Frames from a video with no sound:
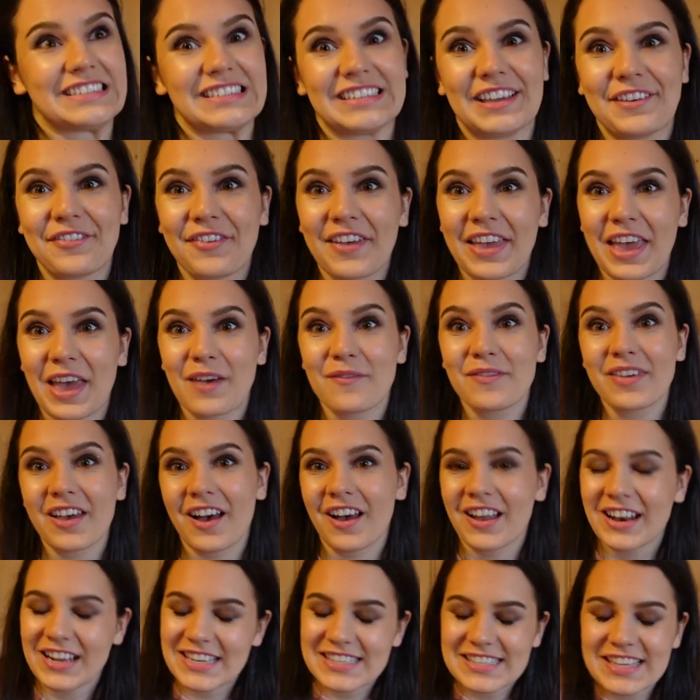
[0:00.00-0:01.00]
if I can be
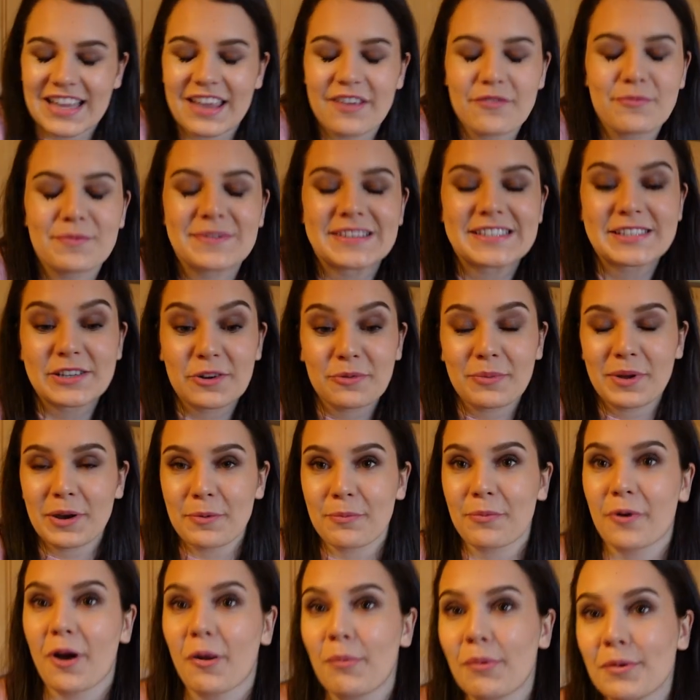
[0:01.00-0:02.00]
honest, they give me so many
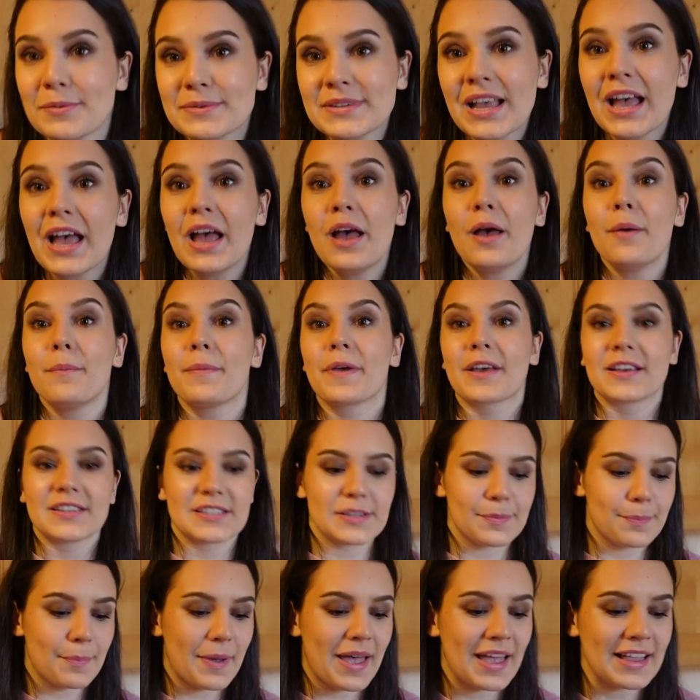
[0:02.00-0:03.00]
problems, because
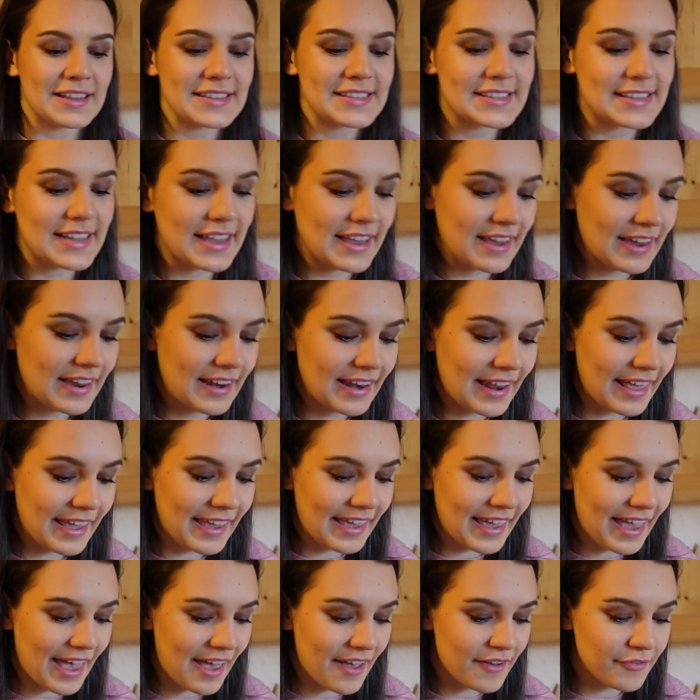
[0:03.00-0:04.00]
the pants, they like
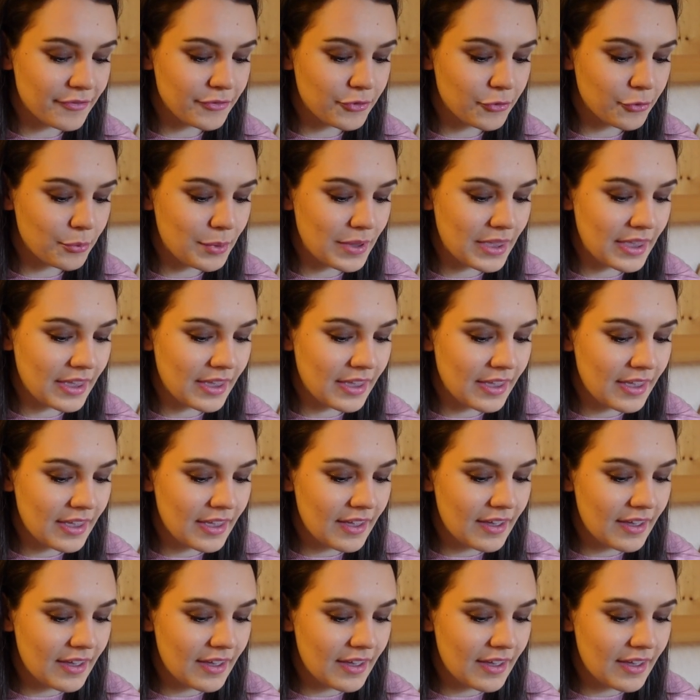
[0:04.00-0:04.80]
have to be,